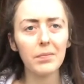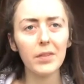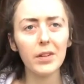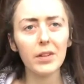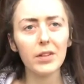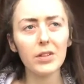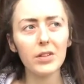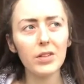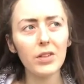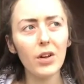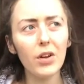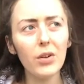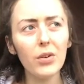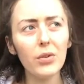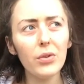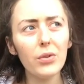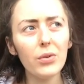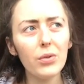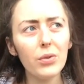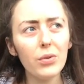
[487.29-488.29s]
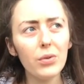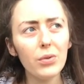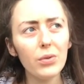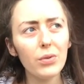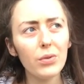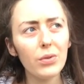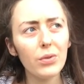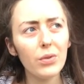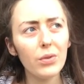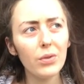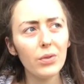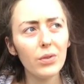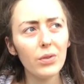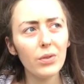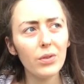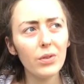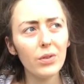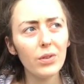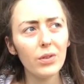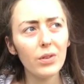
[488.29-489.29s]
So
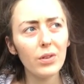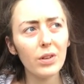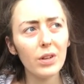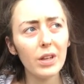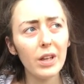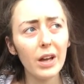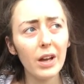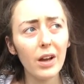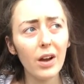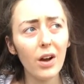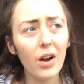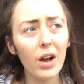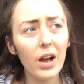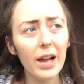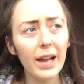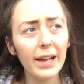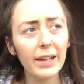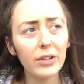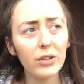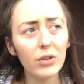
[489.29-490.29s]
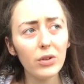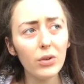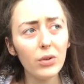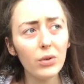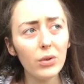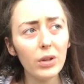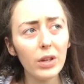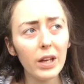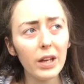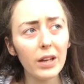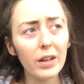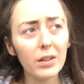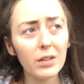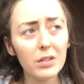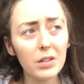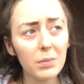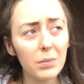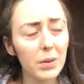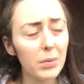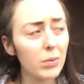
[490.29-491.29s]
yeah, I do get, some
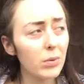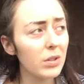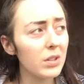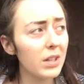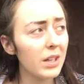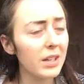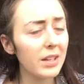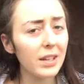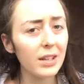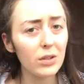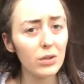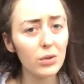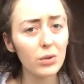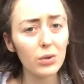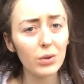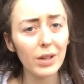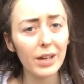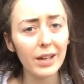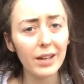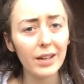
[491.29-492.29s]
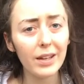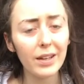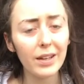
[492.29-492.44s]
people say they do get